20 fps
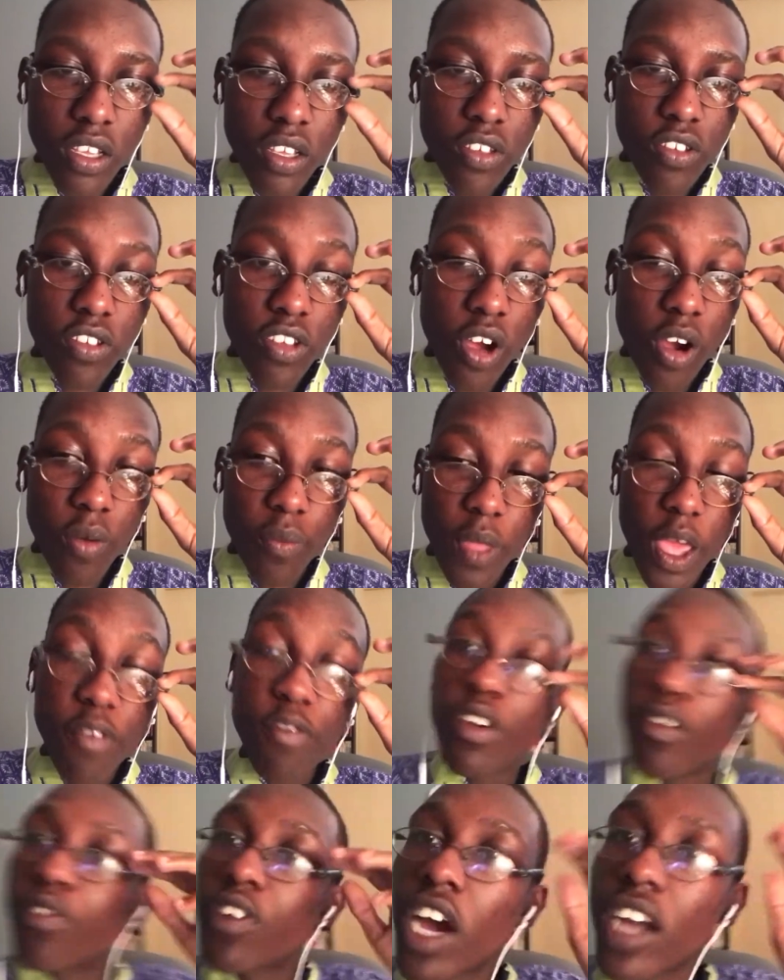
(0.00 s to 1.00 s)
So
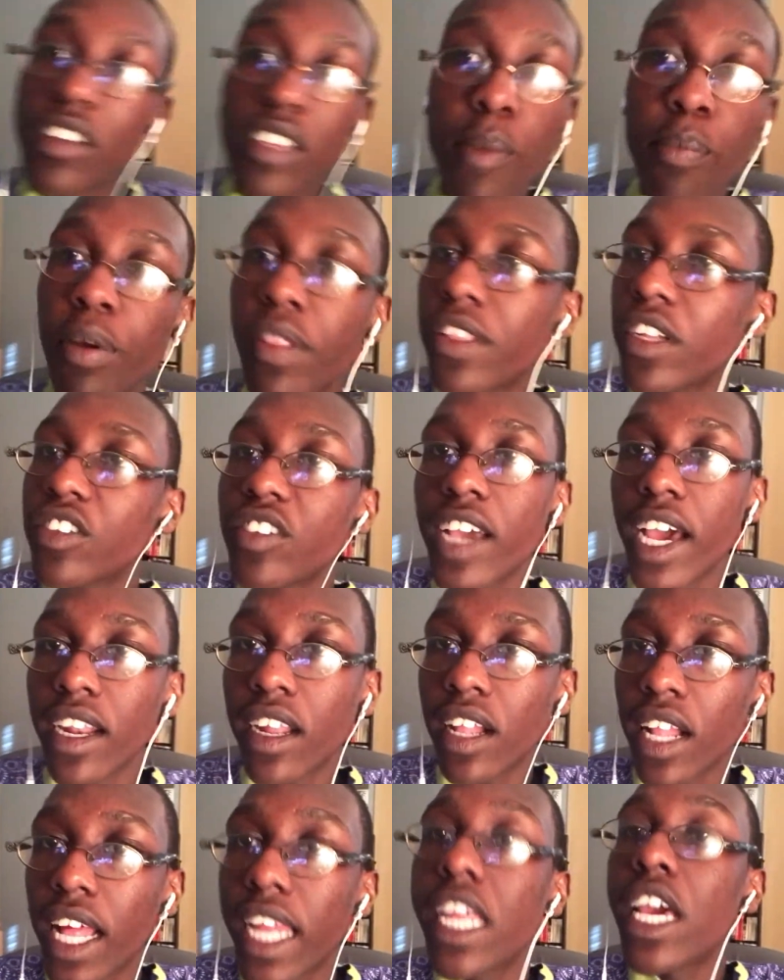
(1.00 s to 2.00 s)
if you've caught up with the
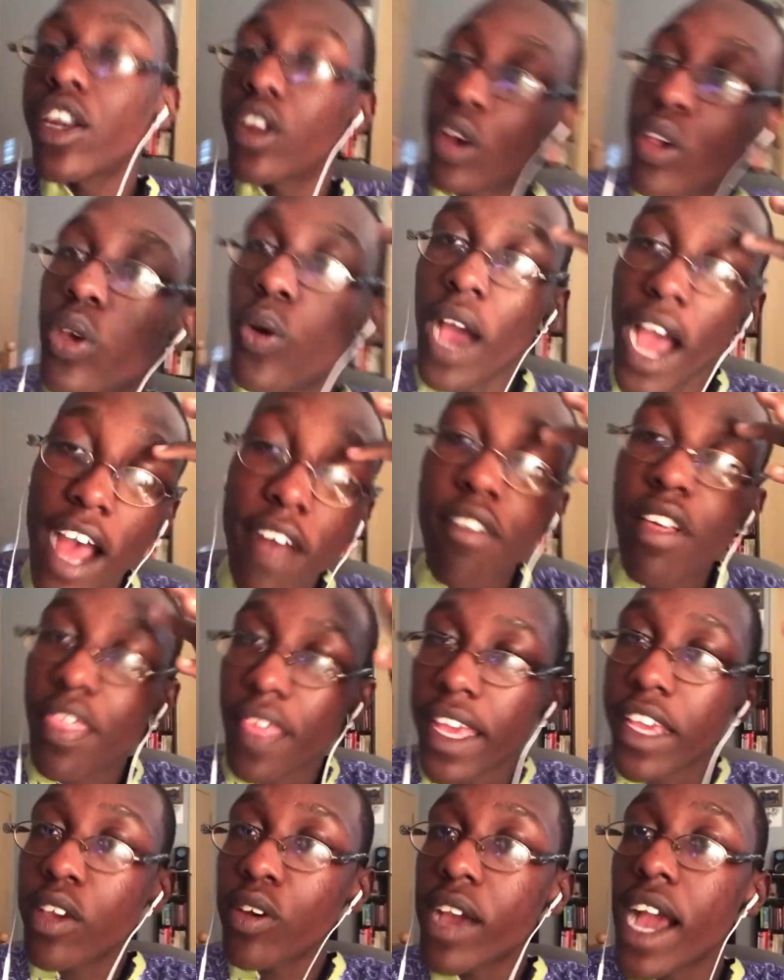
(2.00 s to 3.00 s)
channel and I know you have,
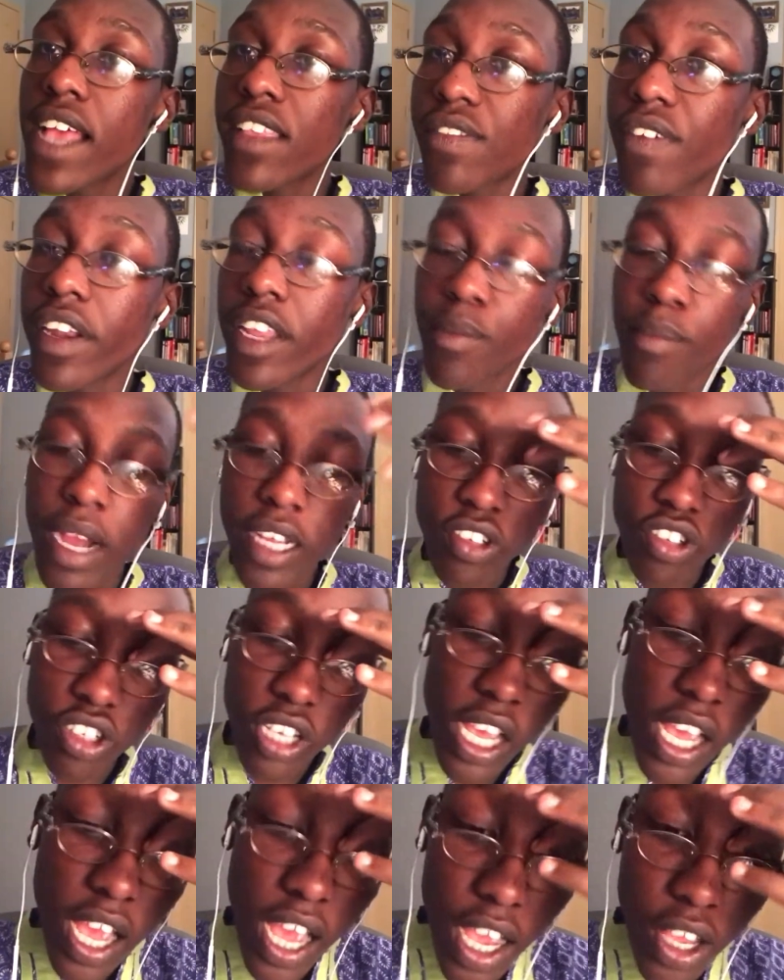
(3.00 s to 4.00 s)
thank you guys very much.
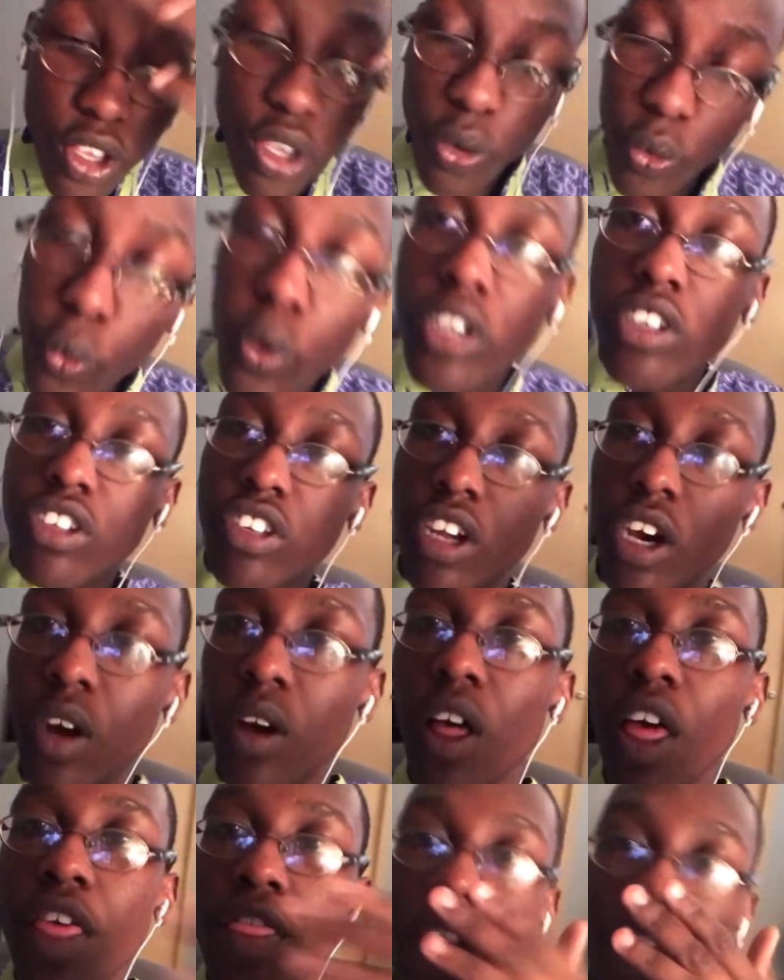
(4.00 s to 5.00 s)
You would
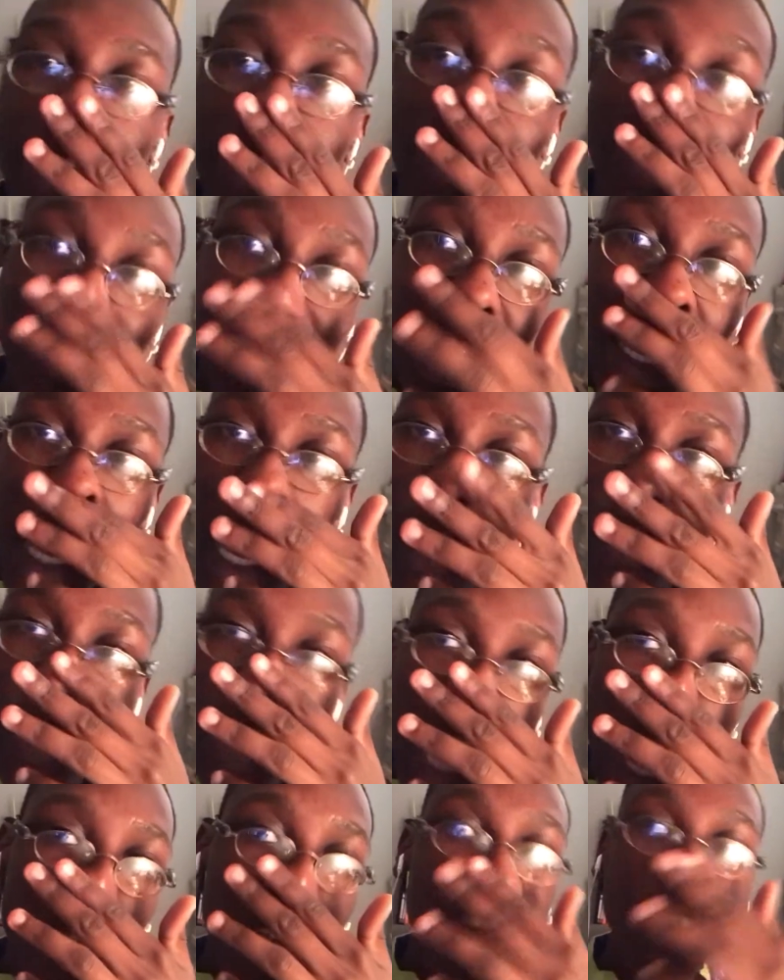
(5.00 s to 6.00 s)
know that DK
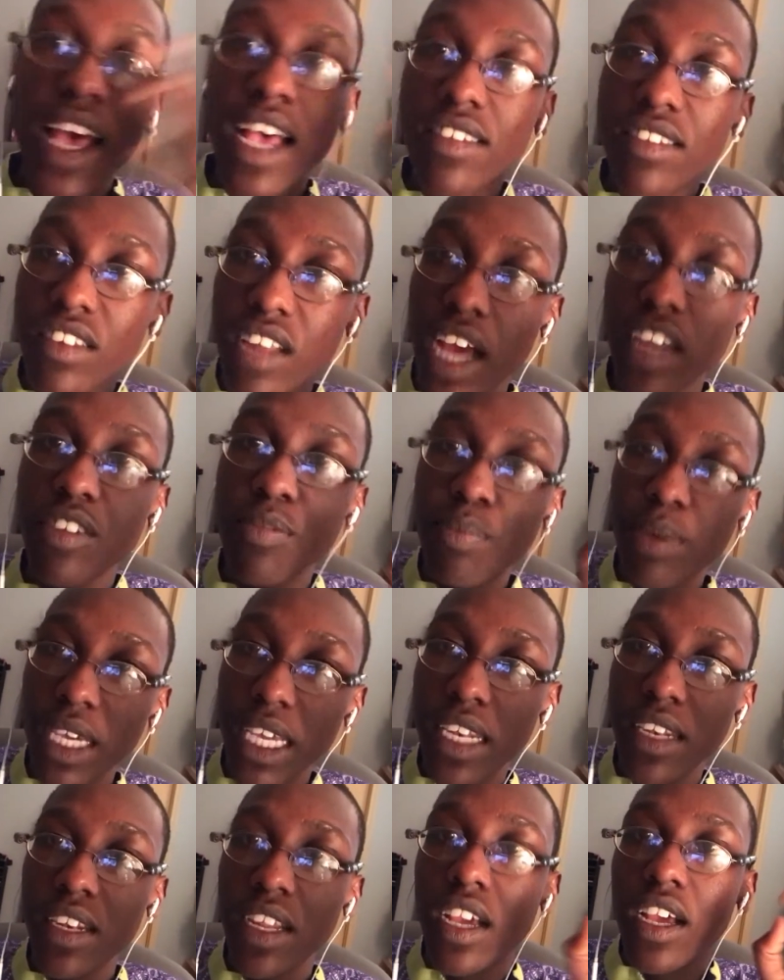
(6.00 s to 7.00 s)
Reacts has not
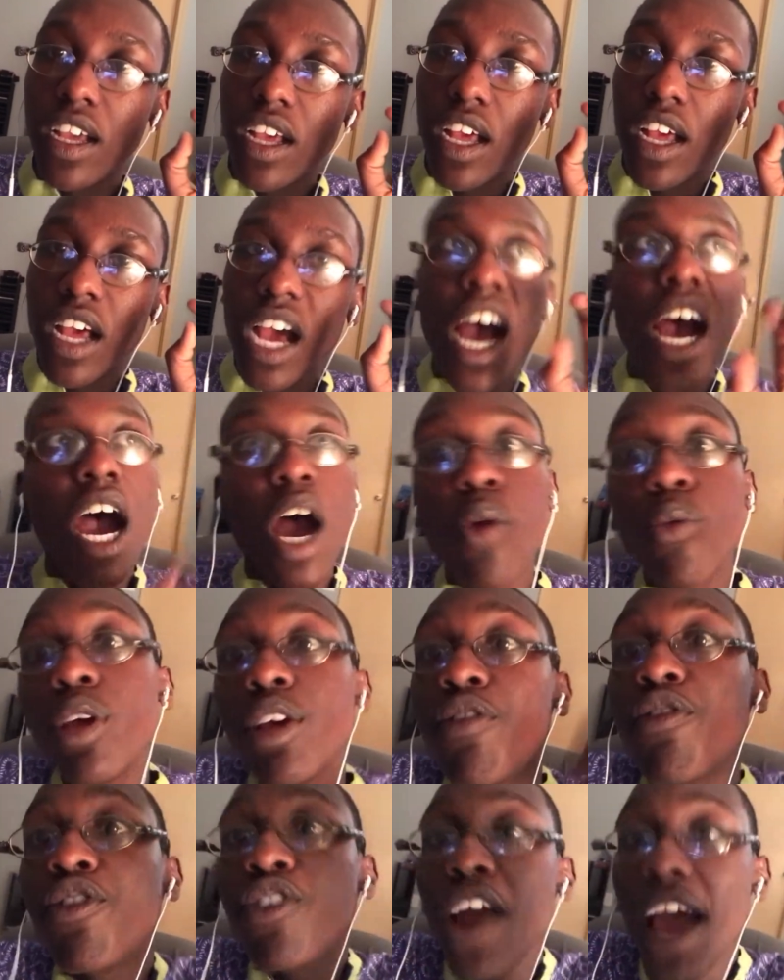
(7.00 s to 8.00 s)
been uh,
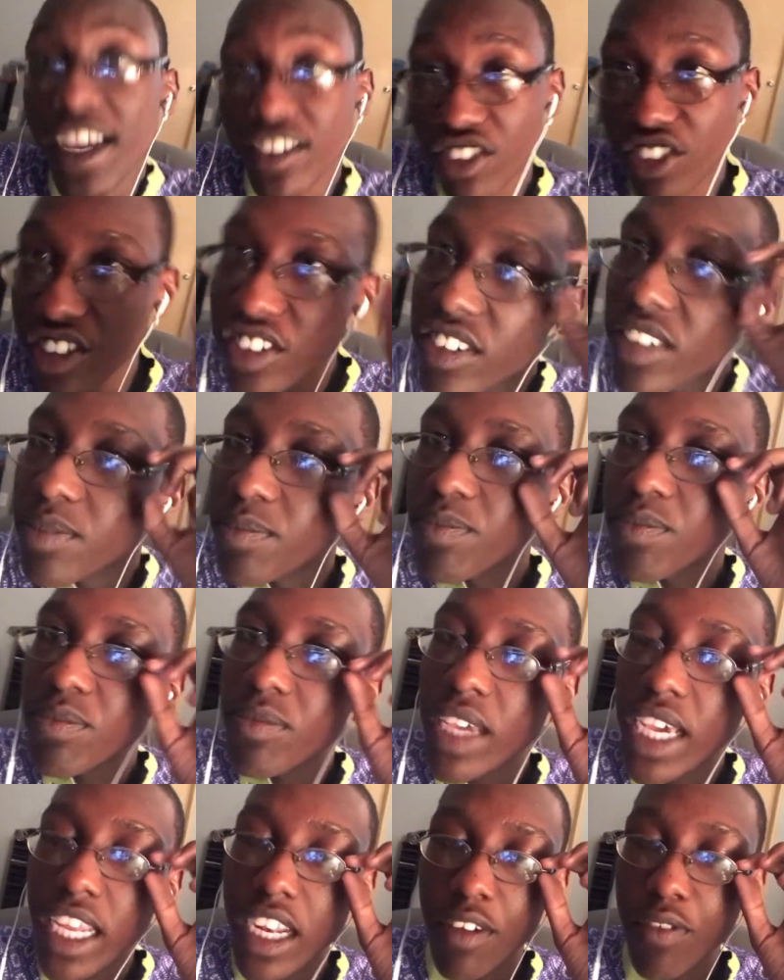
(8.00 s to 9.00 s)
refreshed
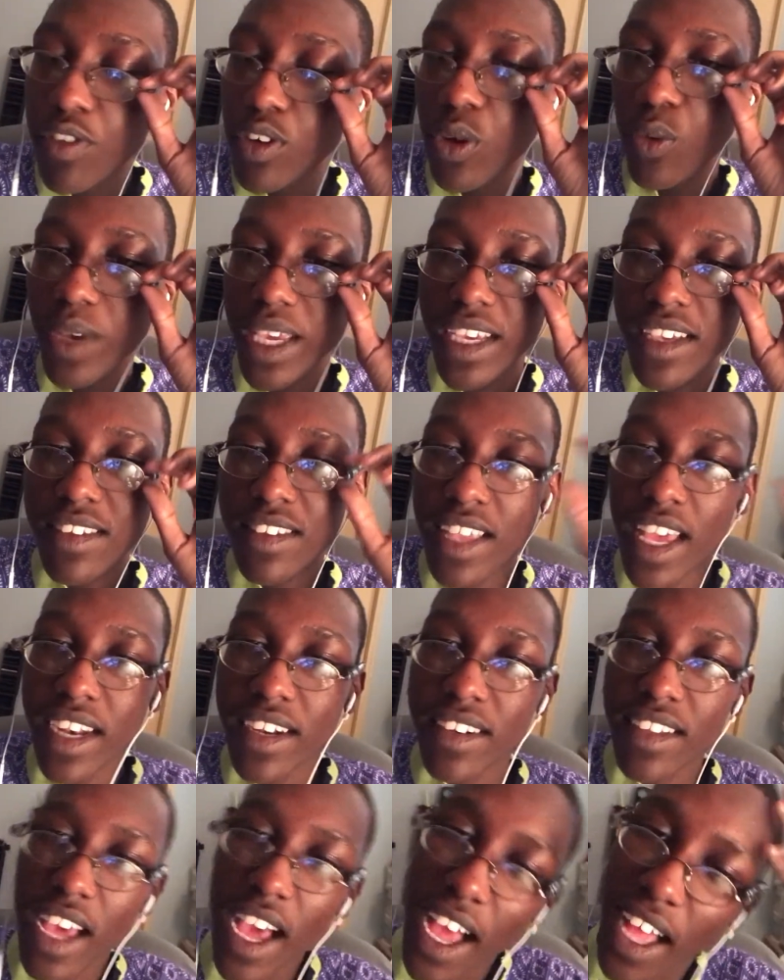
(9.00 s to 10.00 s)
in a few weeks
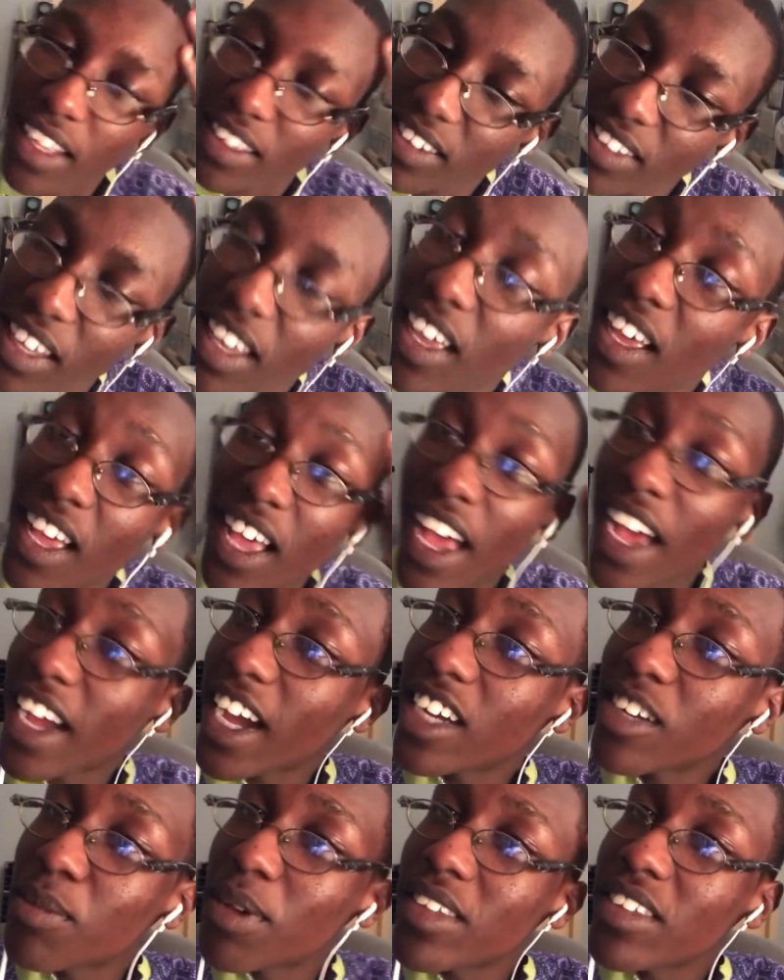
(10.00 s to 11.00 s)
and uh, I
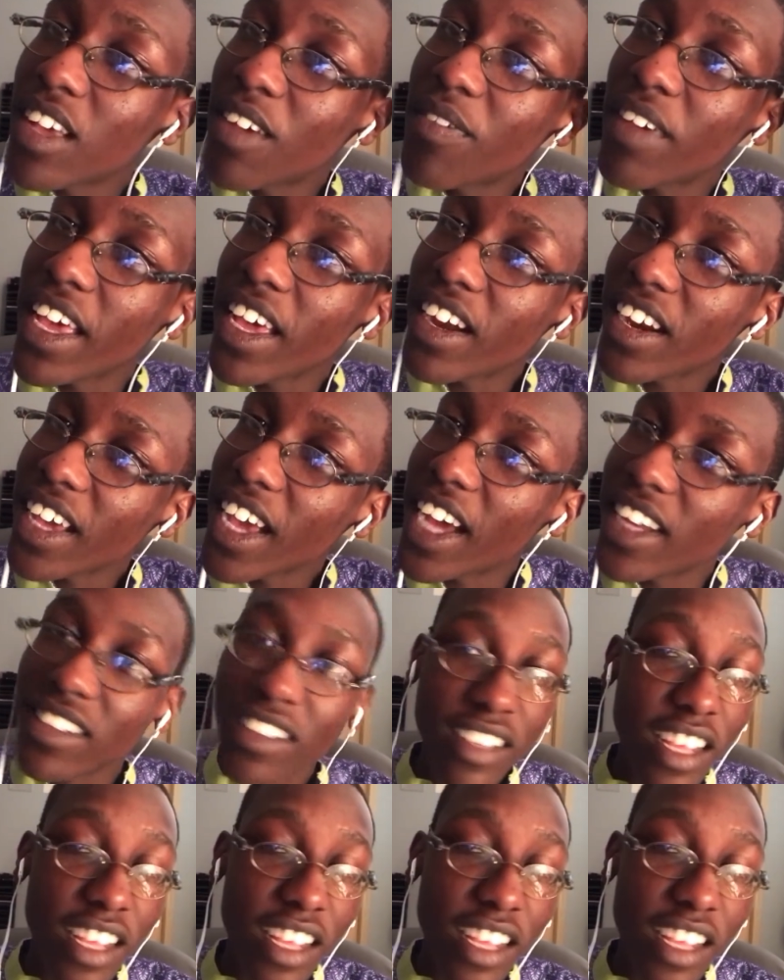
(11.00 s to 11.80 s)
got myself a haircut.